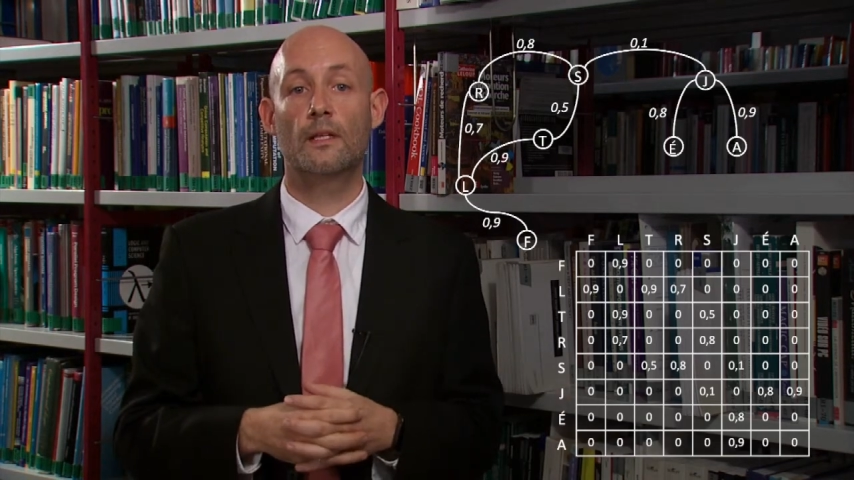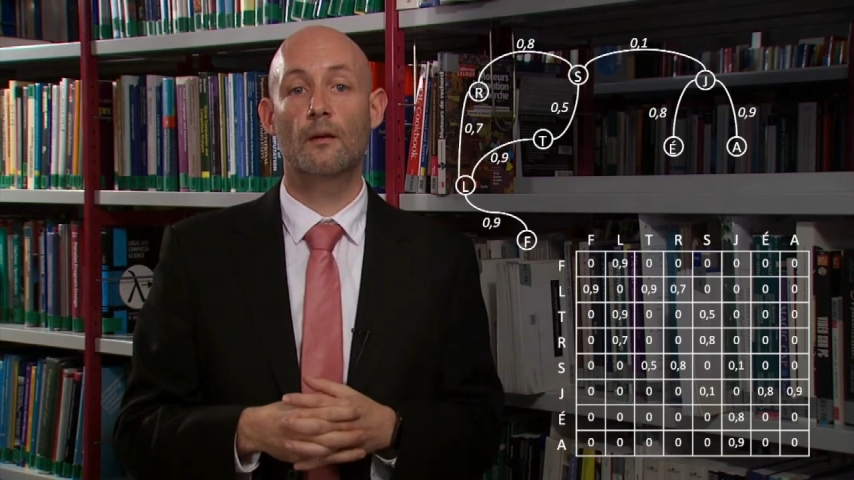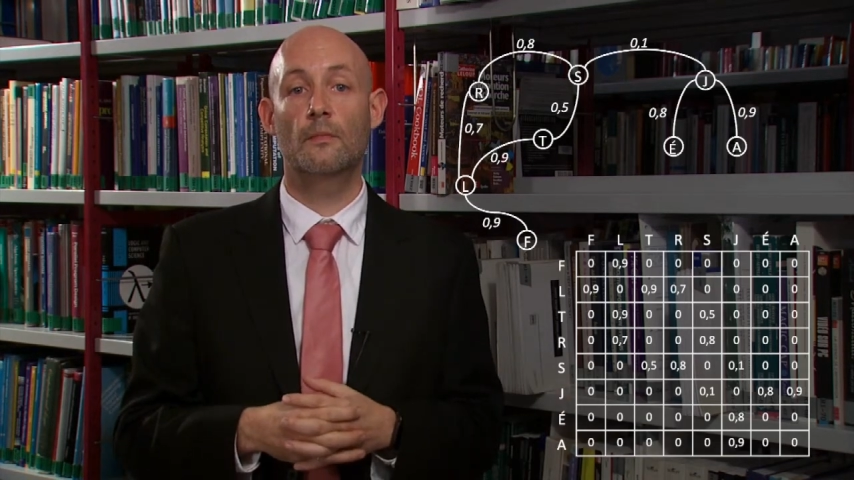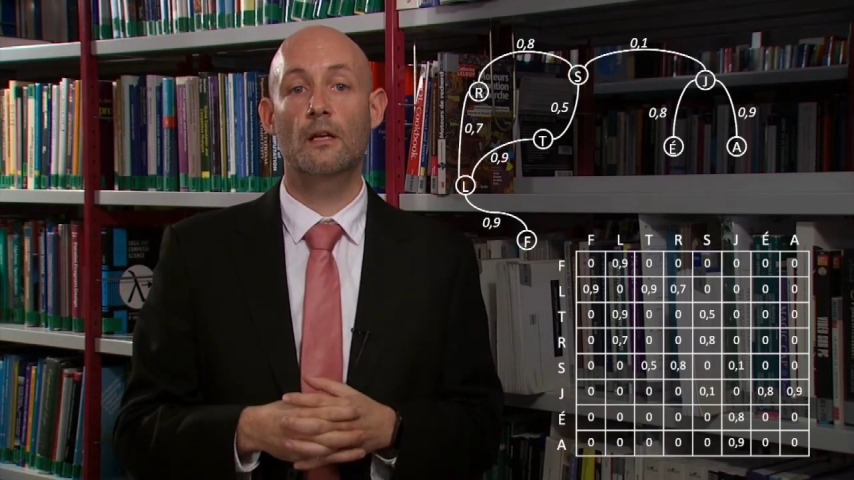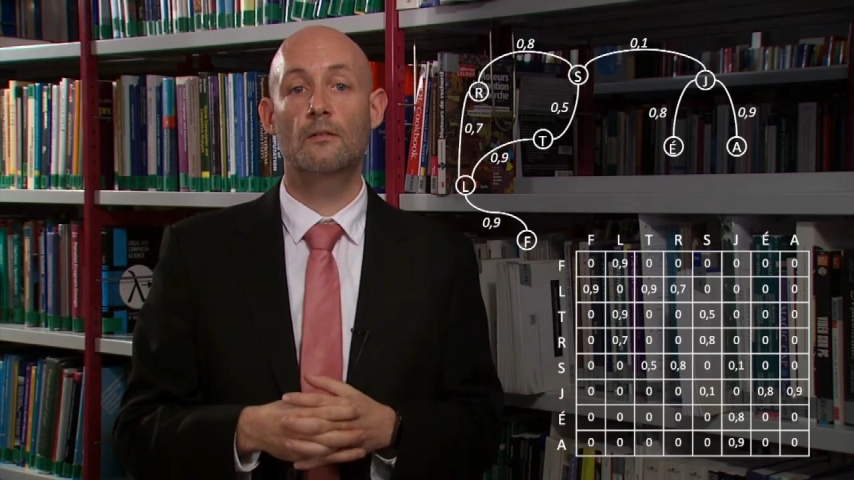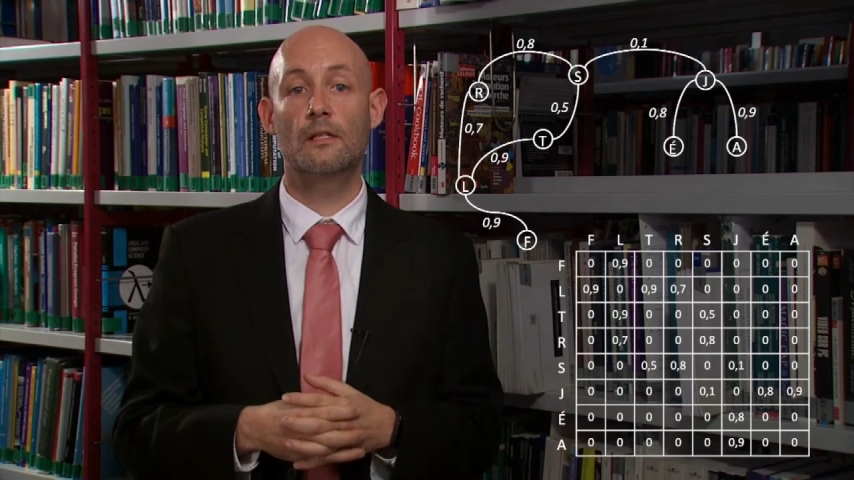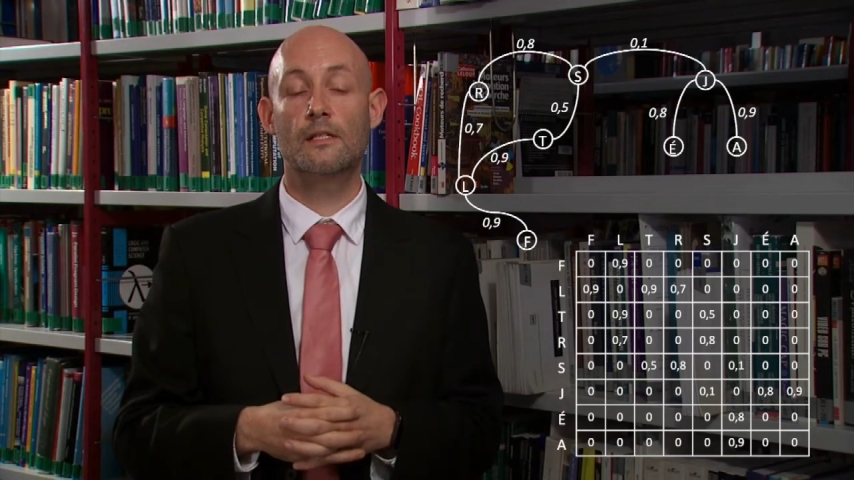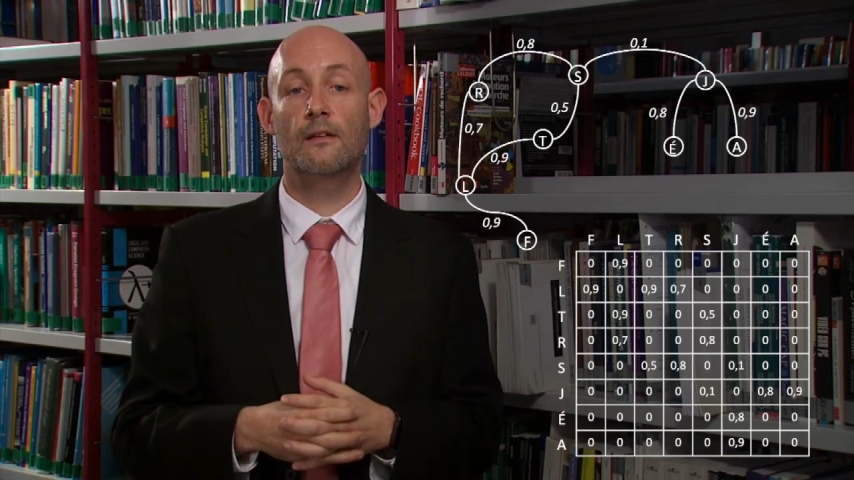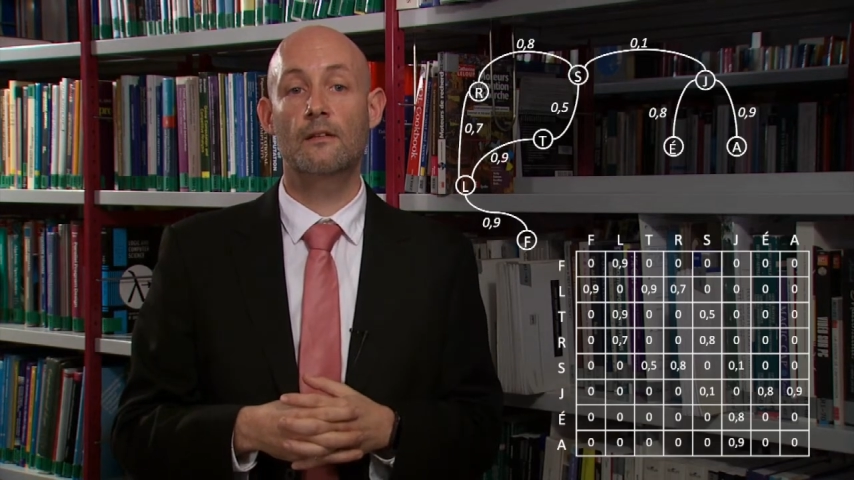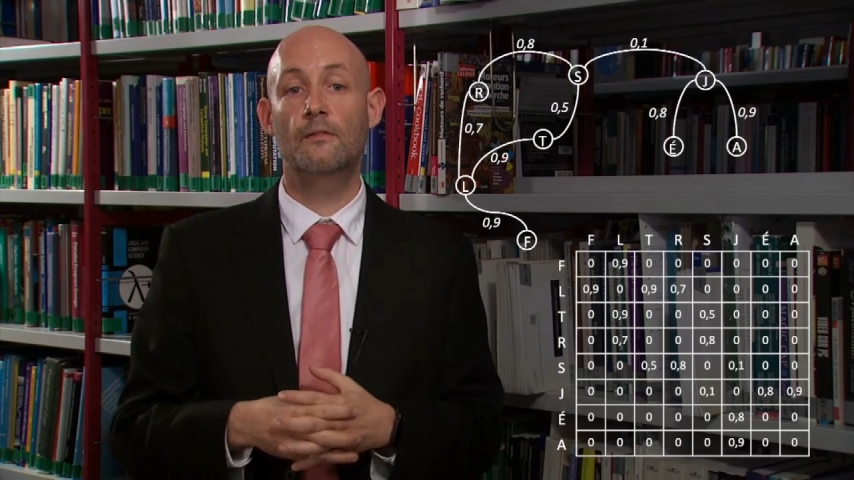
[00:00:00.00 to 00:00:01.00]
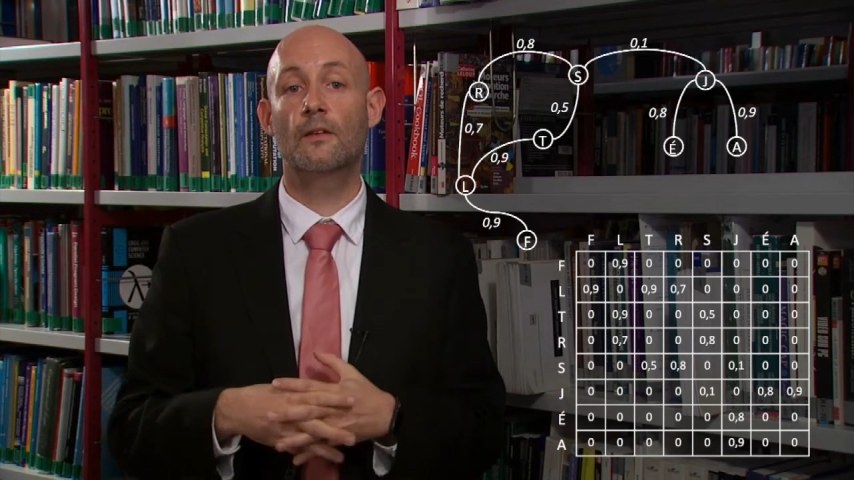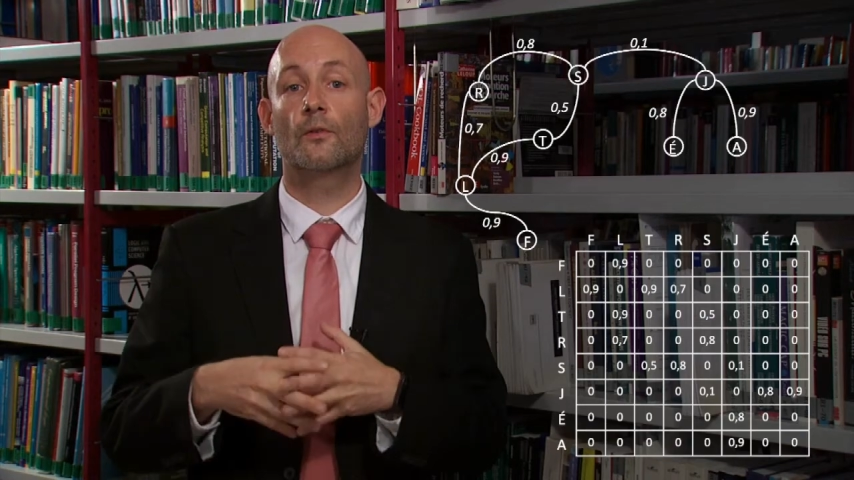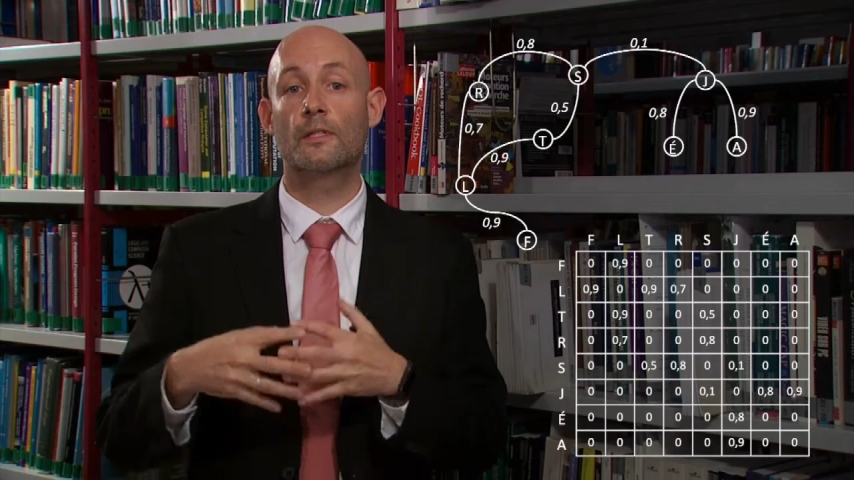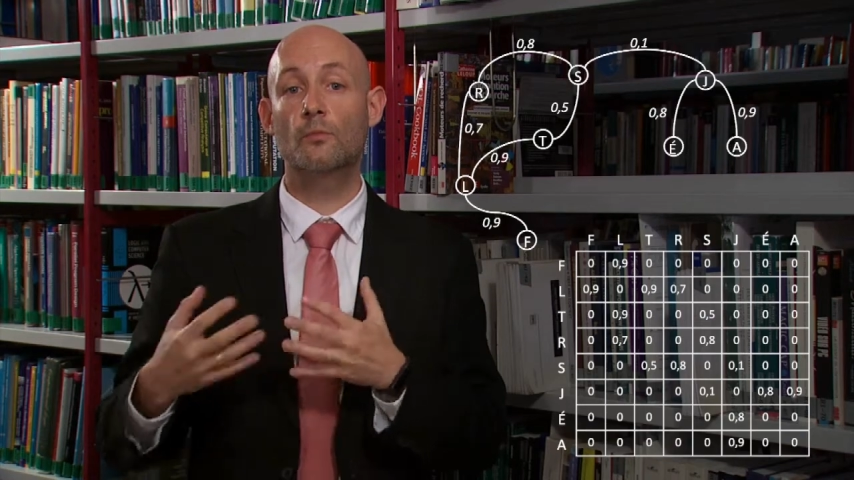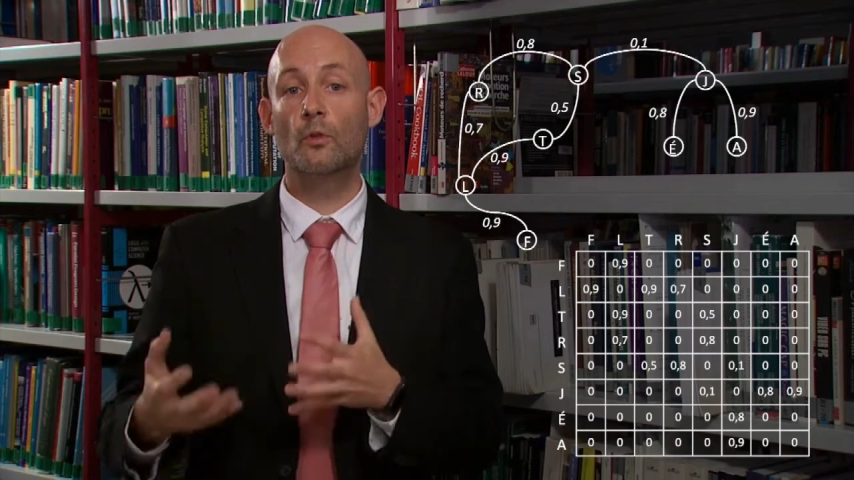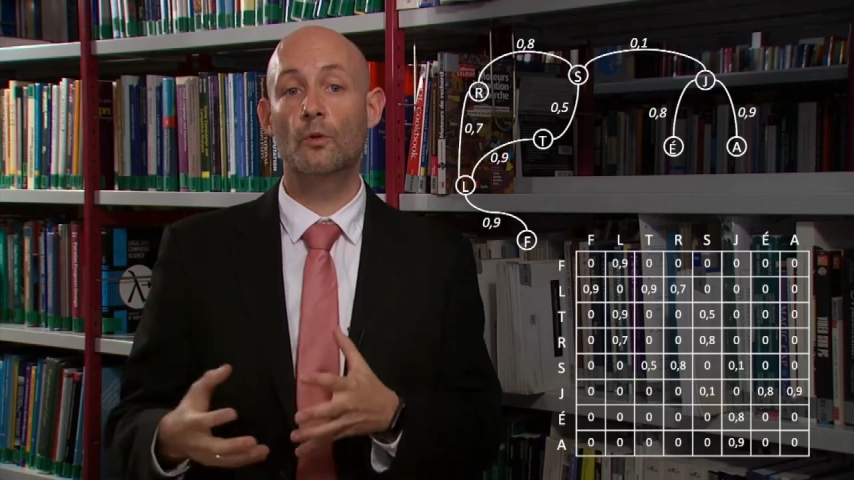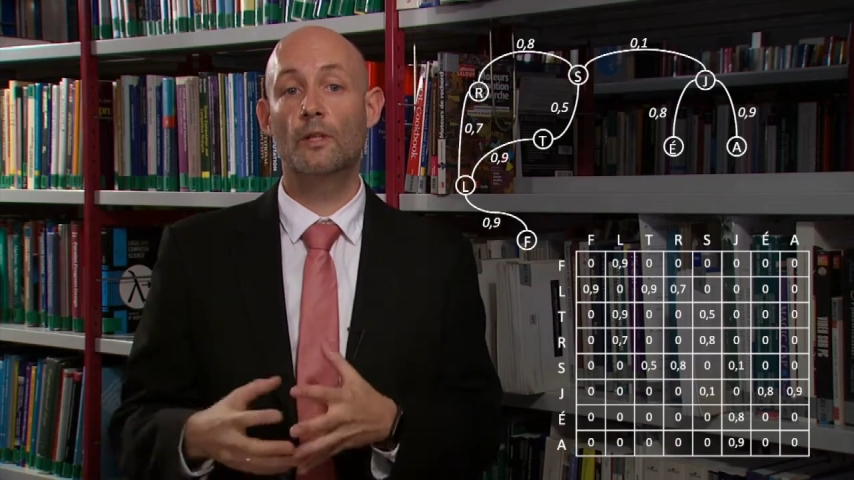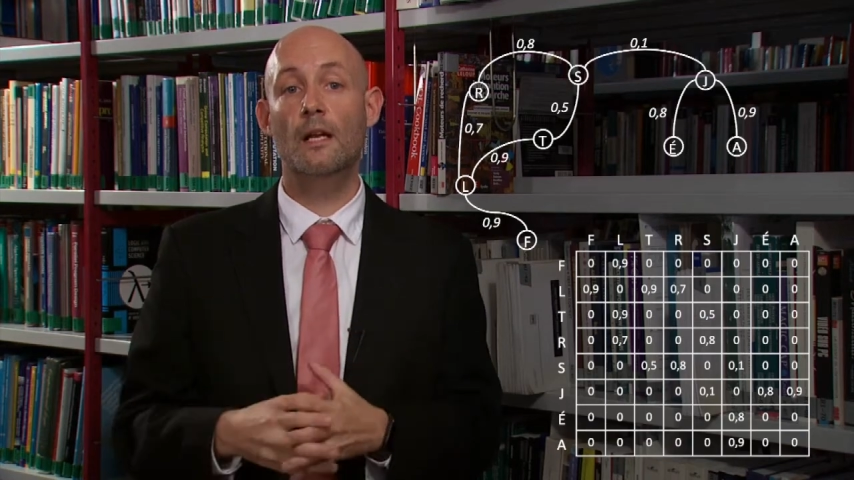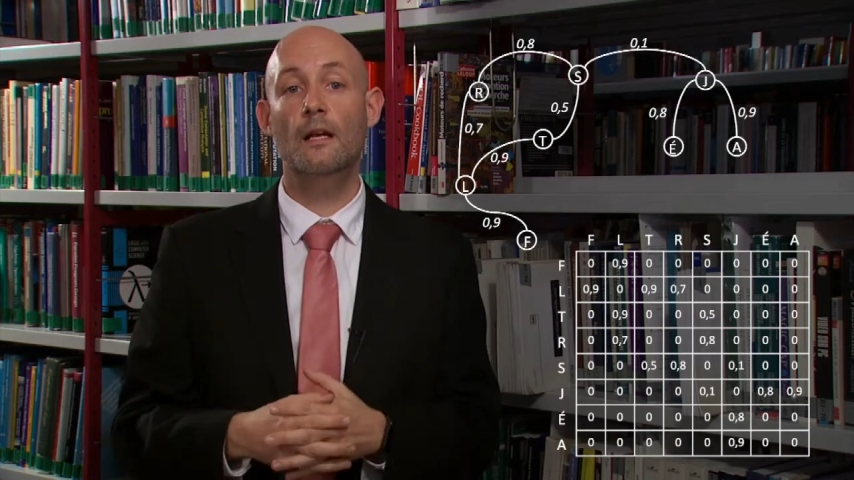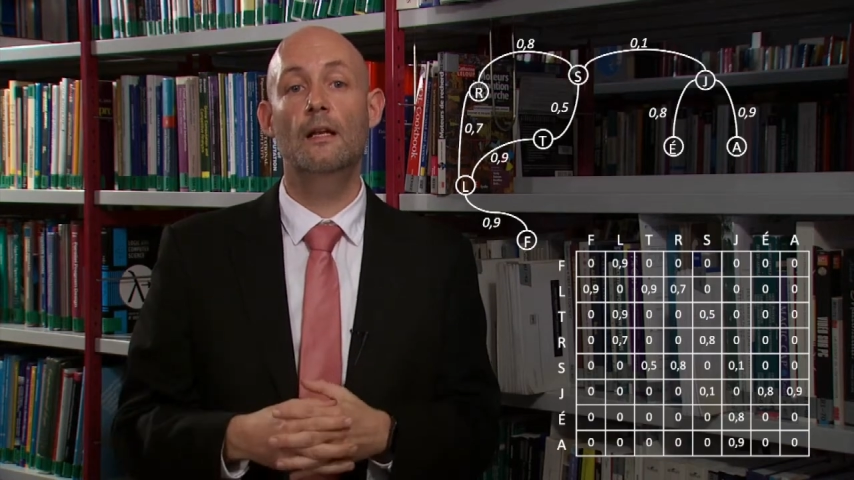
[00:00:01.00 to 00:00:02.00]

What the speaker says: I'll have to use different types of models,